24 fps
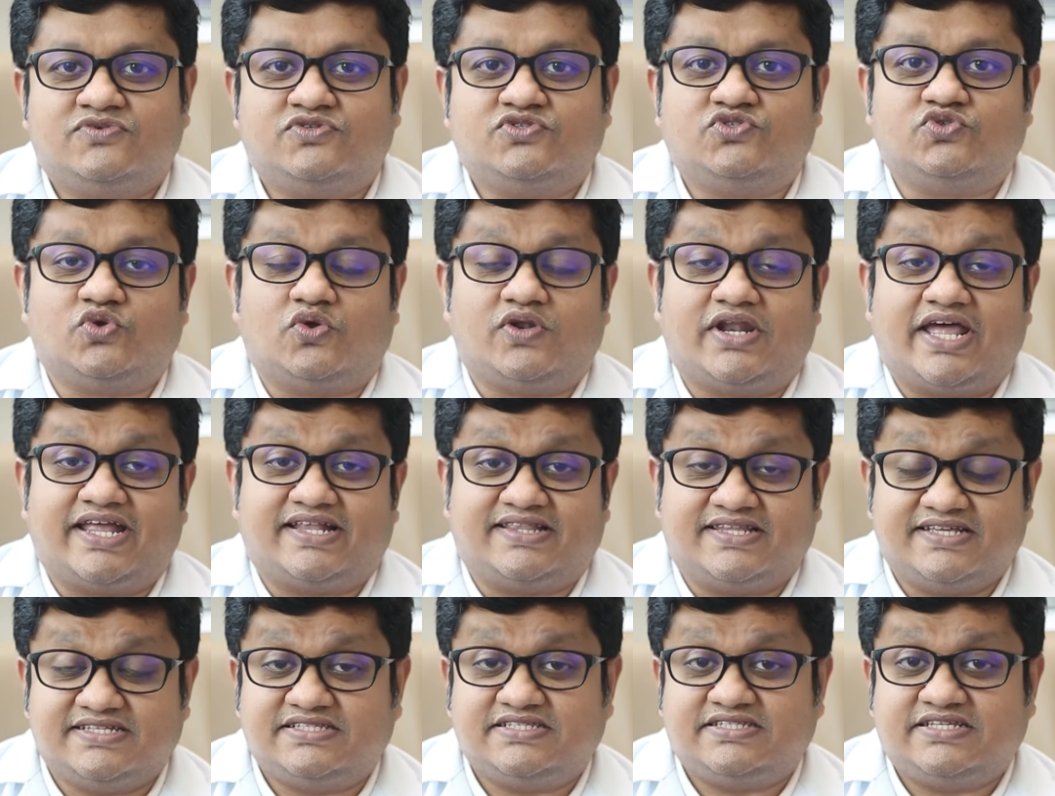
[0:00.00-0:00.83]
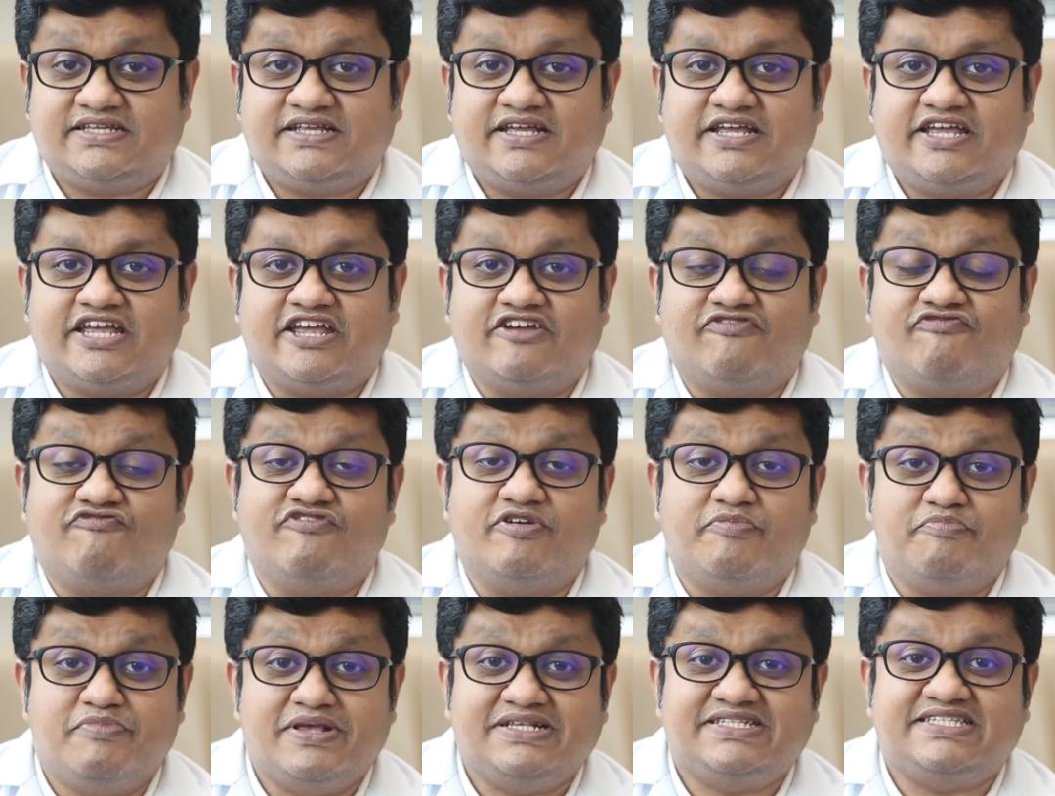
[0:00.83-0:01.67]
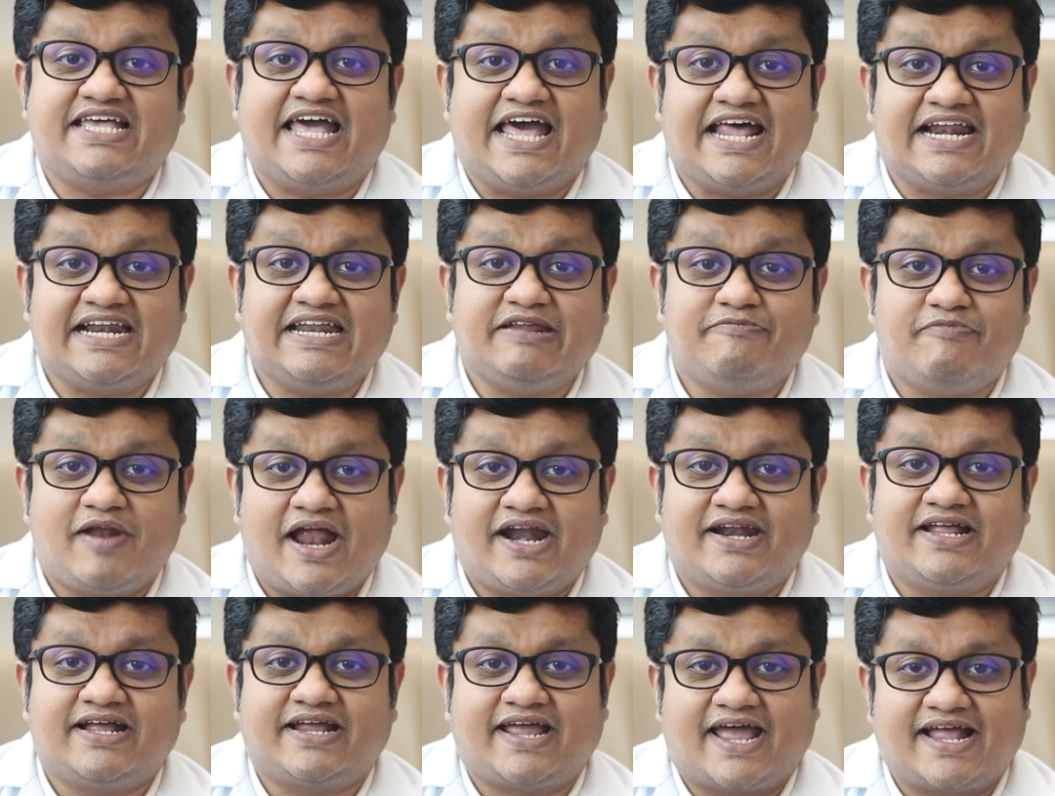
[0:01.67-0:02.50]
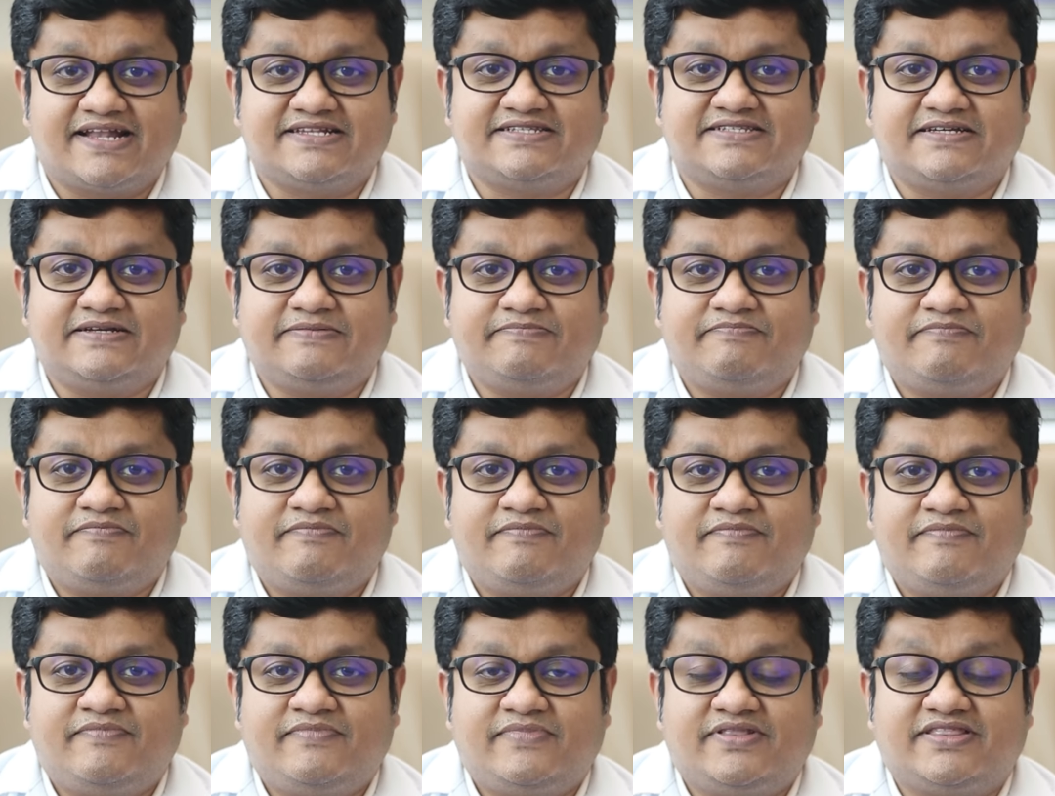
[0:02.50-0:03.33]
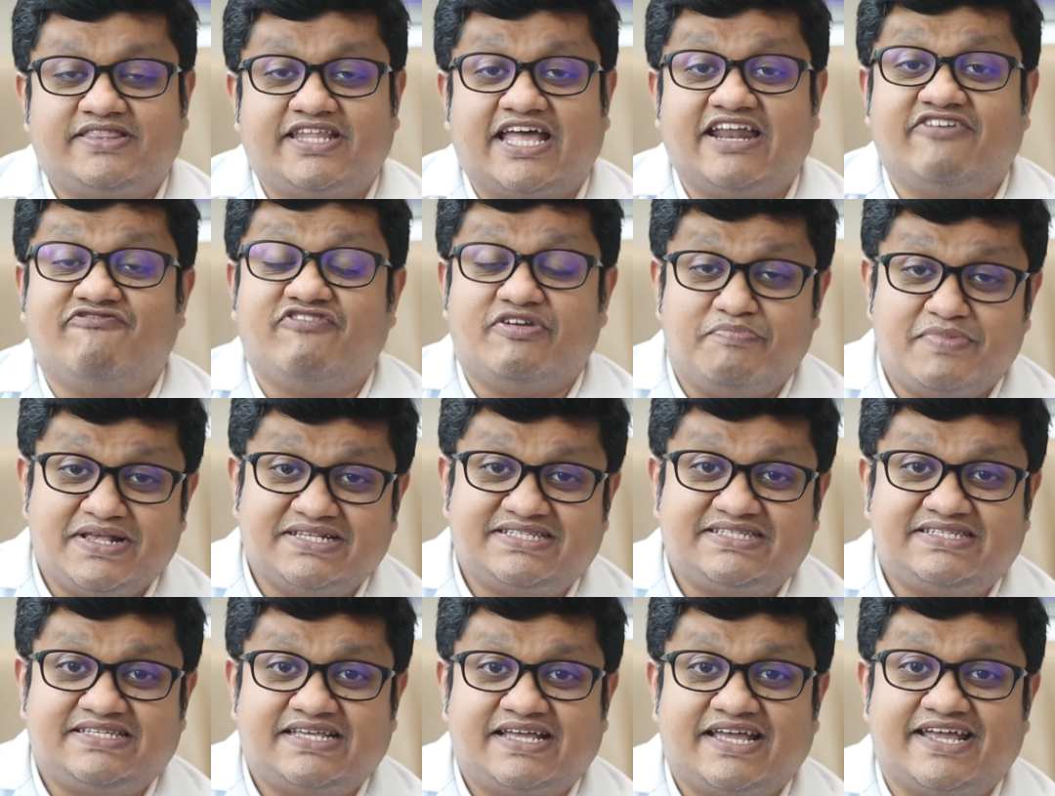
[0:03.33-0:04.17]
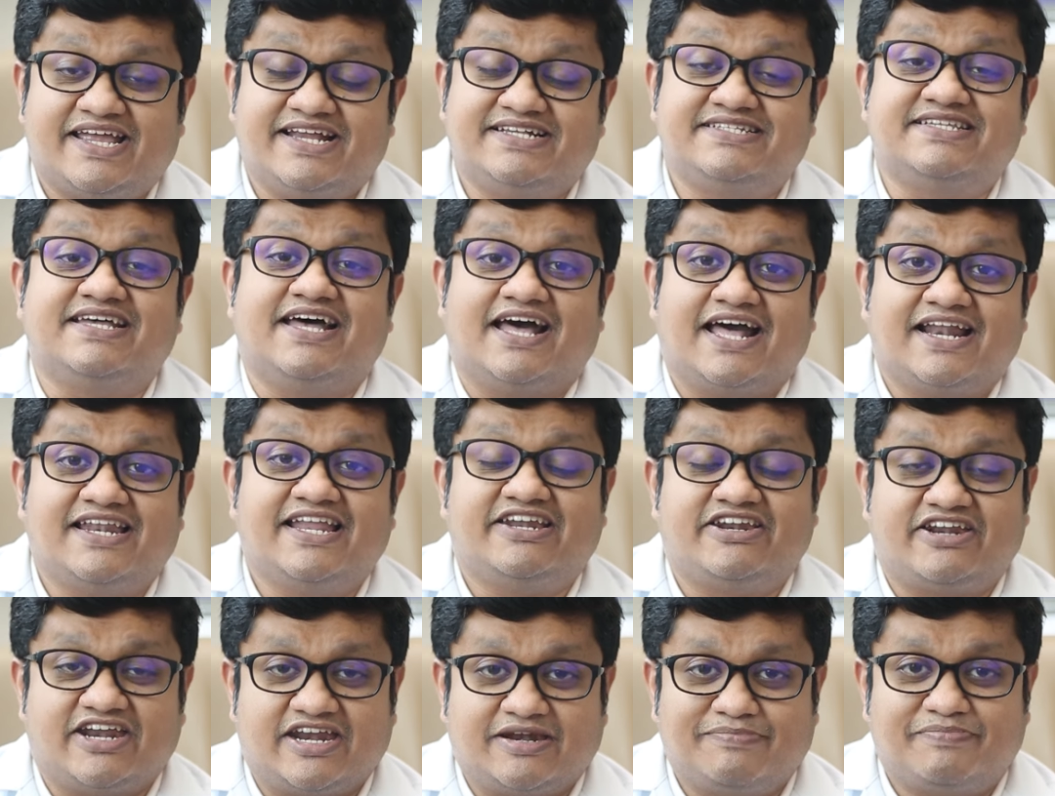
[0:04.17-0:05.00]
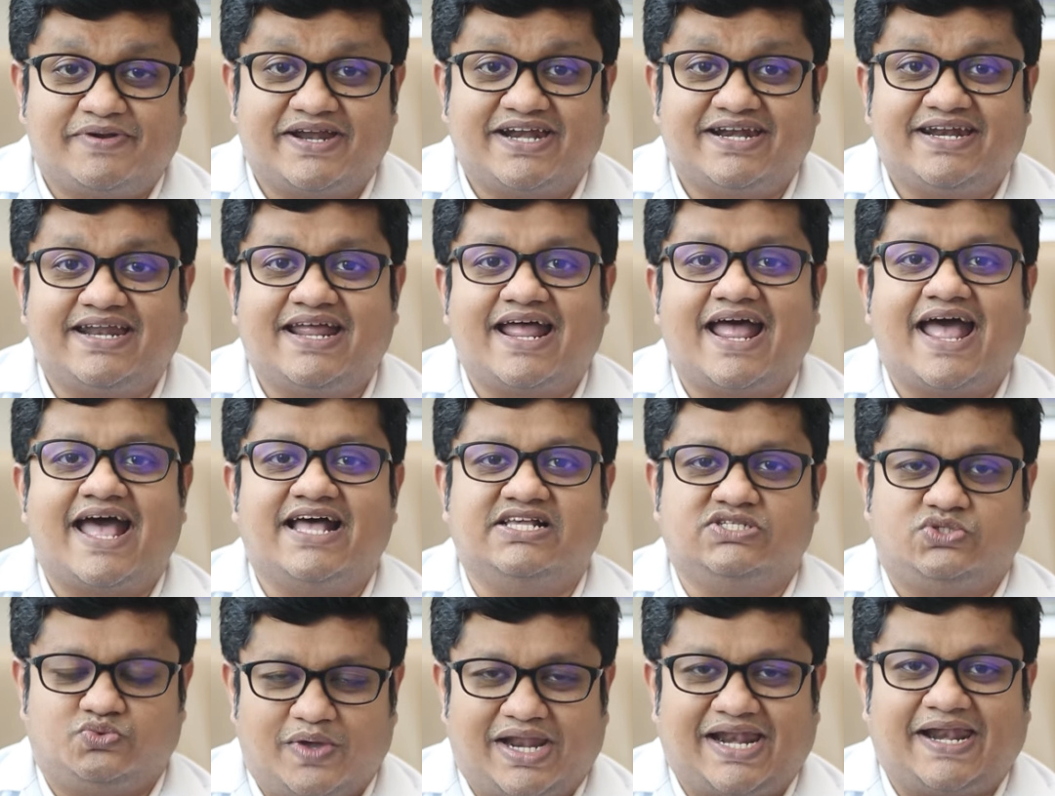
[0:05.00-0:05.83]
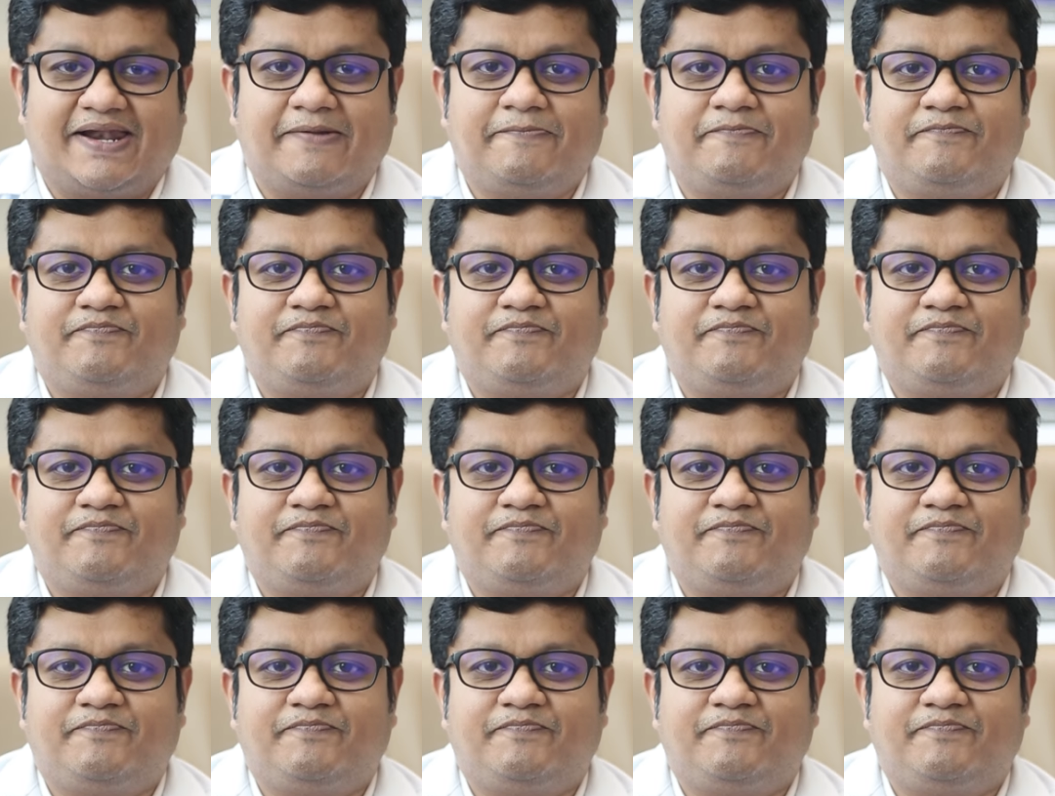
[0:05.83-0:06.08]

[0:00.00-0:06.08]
So like this, if we miss early bladder cancer, then we miss its early treatment as well.